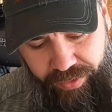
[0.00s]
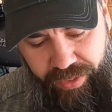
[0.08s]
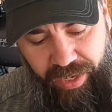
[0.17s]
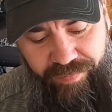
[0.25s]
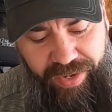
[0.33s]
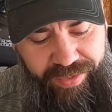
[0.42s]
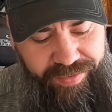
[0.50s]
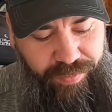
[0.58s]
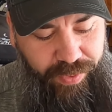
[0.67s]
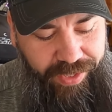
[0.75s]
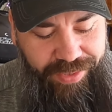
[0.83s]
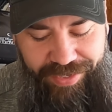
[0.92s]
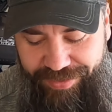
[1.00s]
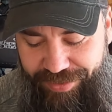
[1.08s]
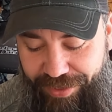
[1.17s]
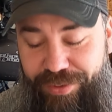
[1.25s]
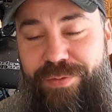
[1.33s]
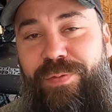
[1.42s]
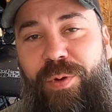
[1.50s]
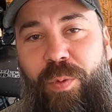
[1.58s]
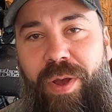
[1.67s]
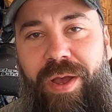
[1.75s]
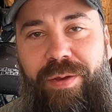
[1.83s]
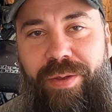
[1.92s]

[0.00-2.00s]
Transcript: I've had some of these letters for a while.